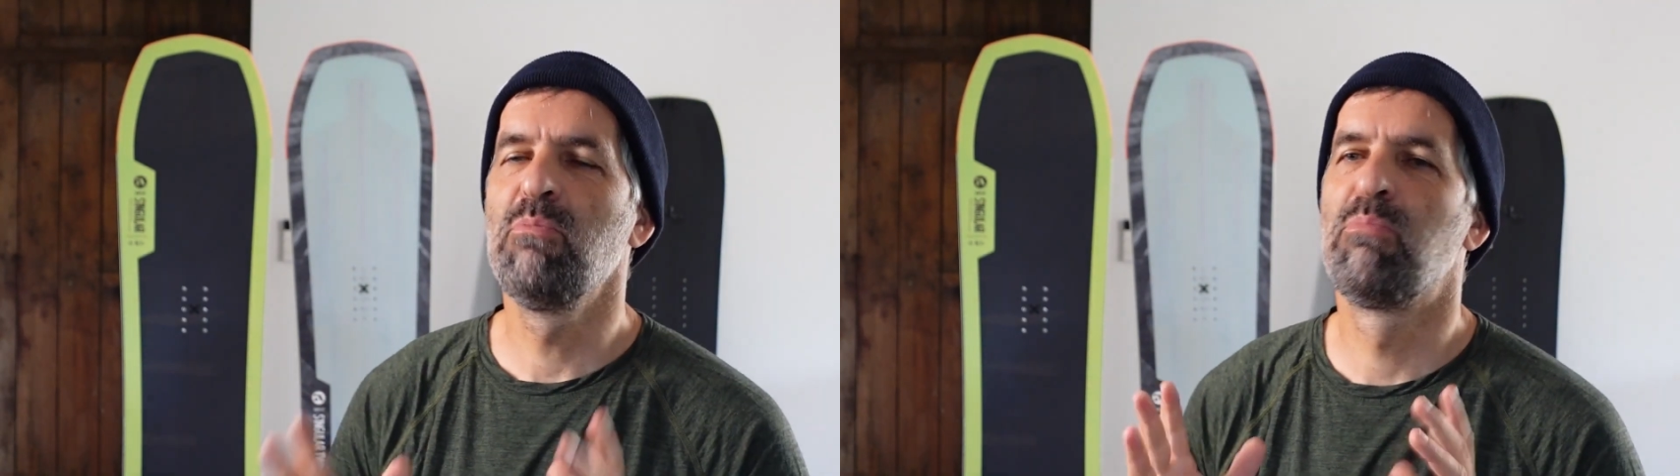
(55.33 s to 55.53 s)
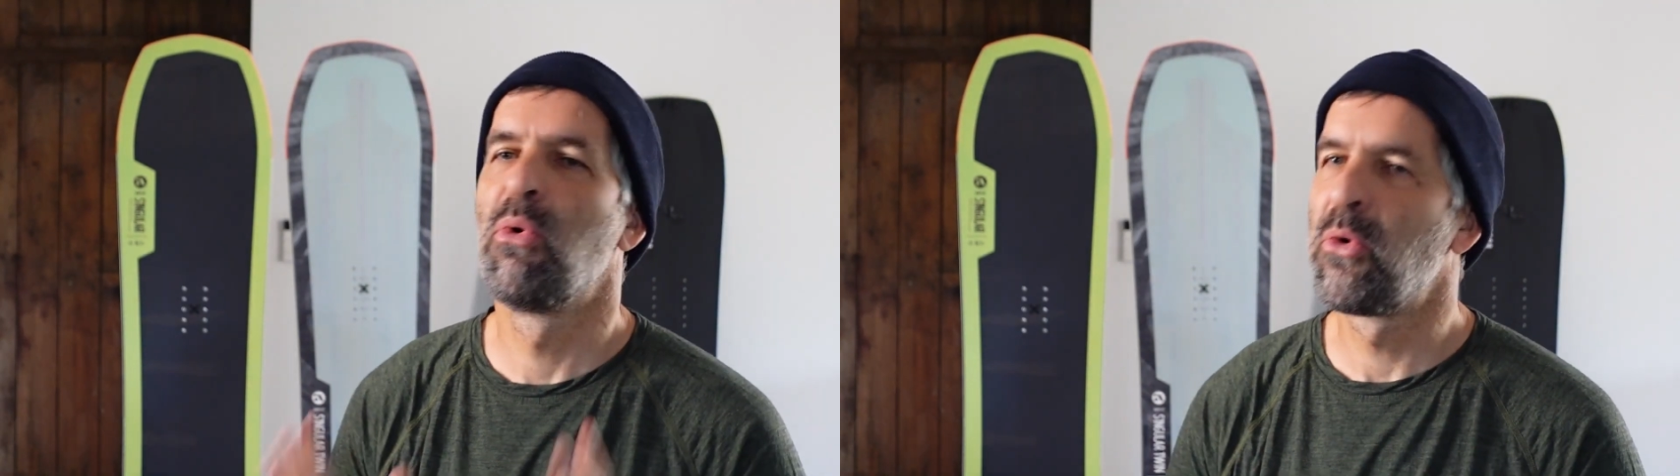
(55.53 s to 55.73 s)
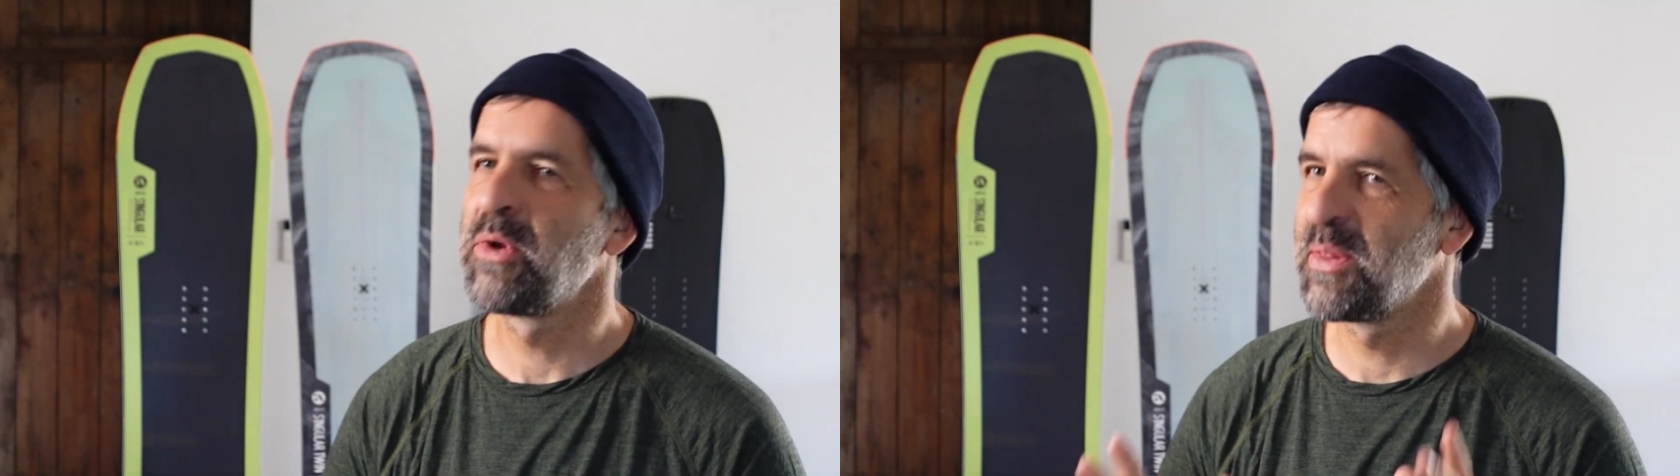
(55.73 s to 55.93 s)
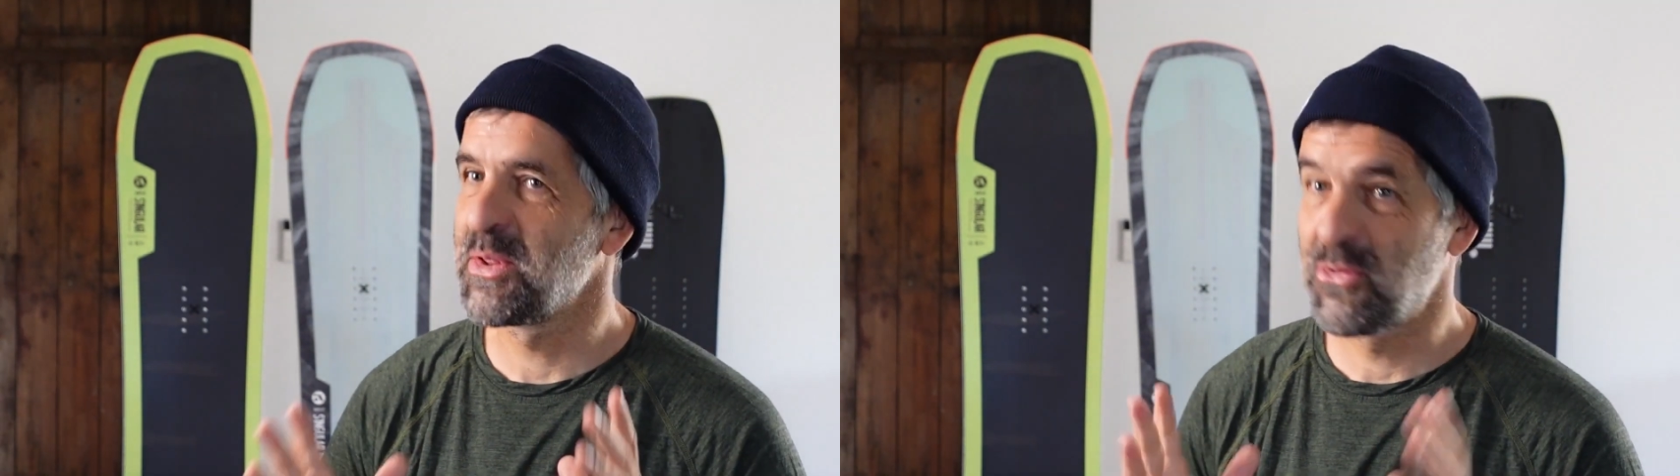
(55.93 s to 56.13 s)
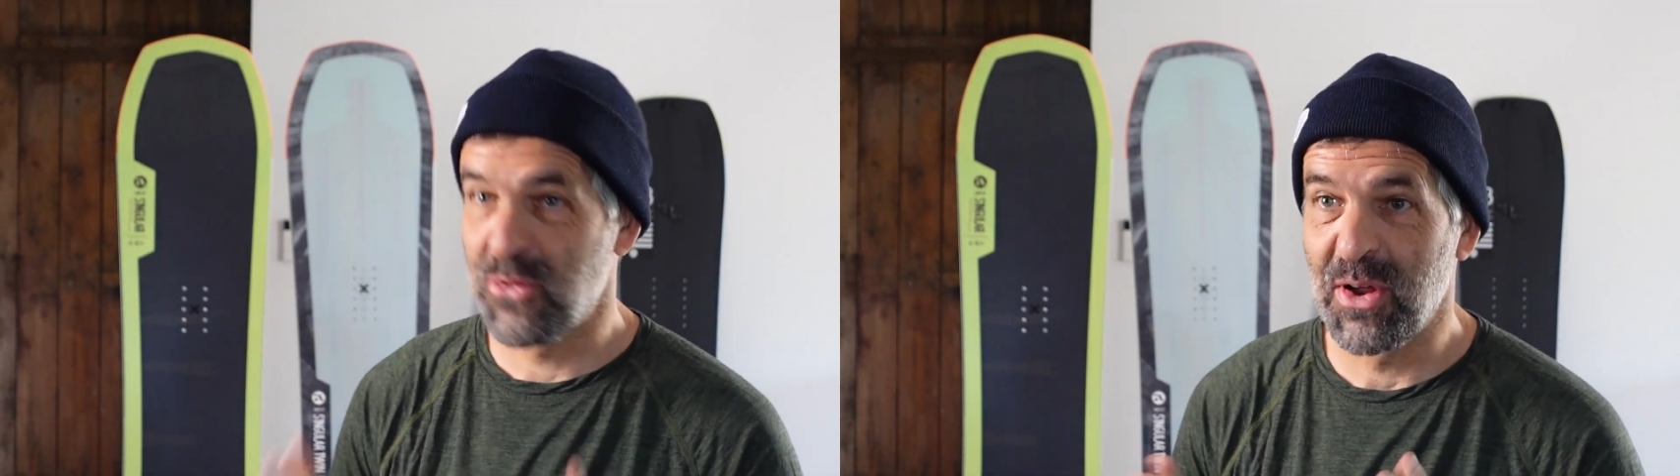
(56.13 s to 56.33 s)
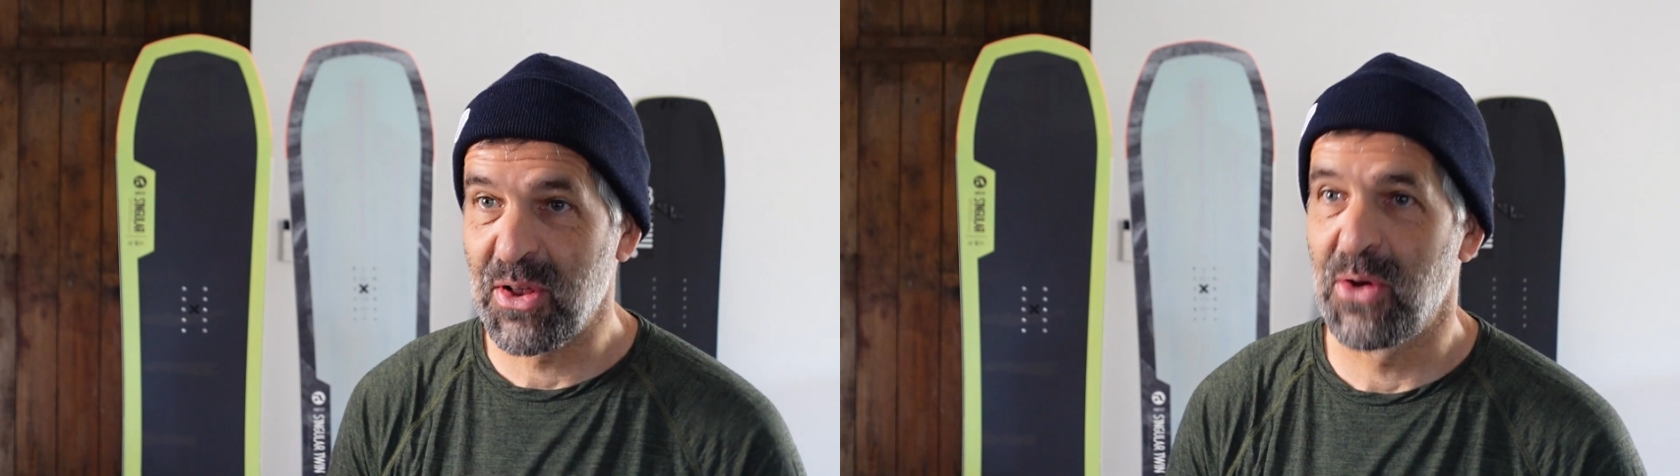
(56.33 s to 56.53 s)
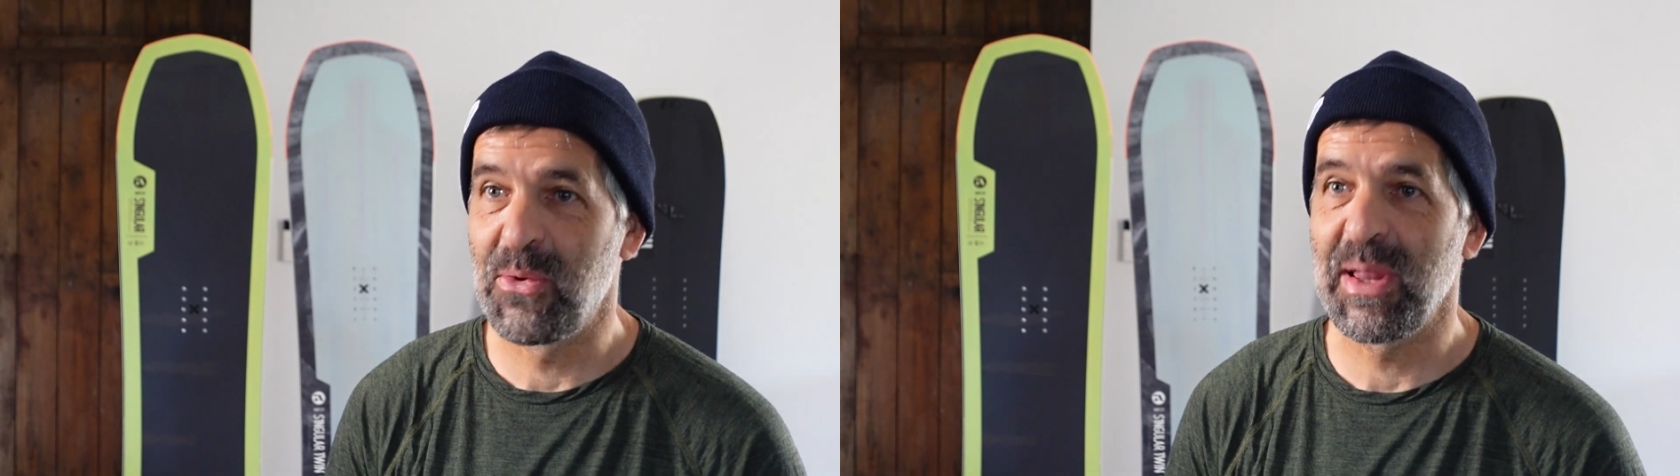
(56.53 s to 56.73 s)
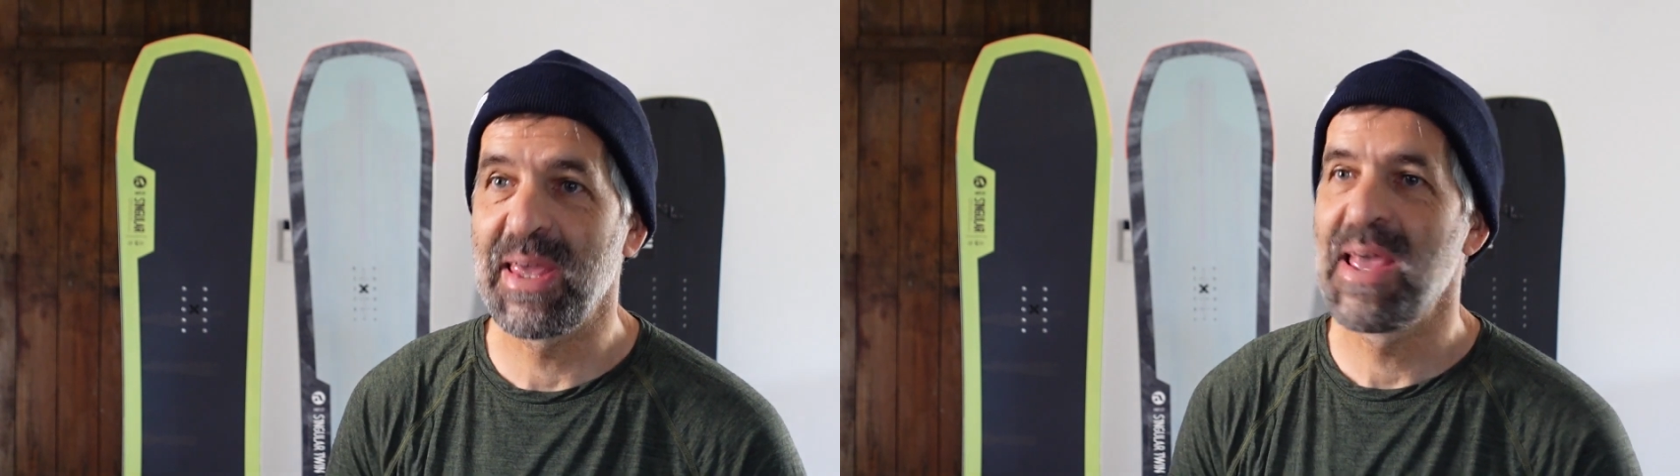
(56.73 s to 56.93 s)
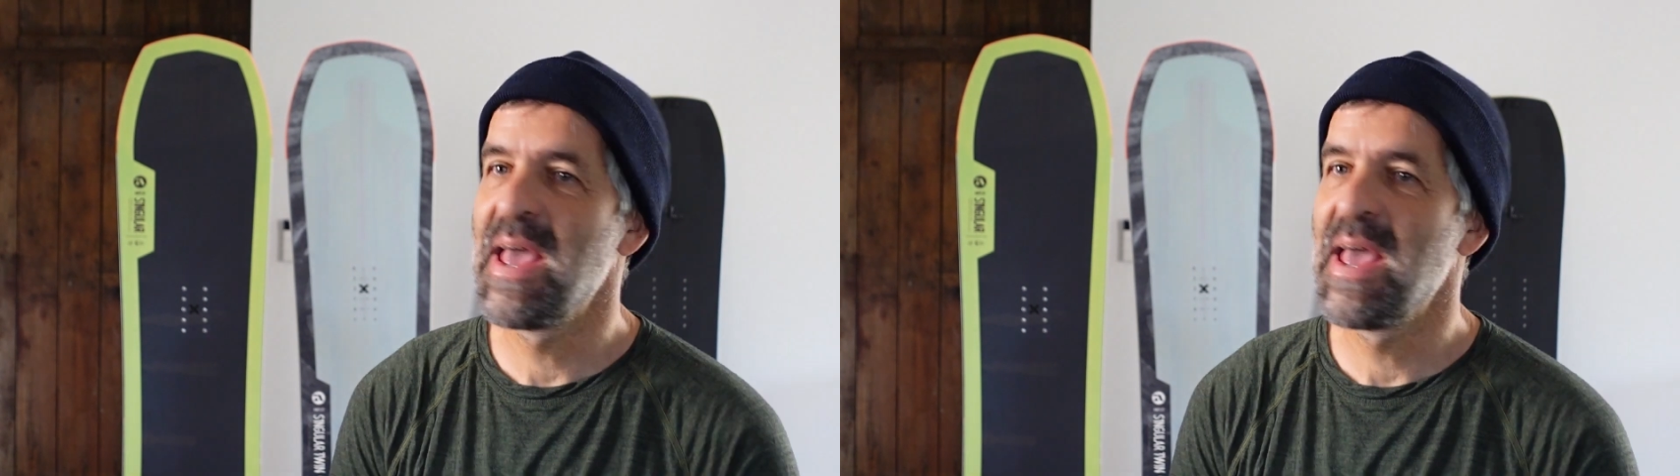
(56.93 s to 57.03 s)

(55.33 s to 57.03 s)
board in the trunk only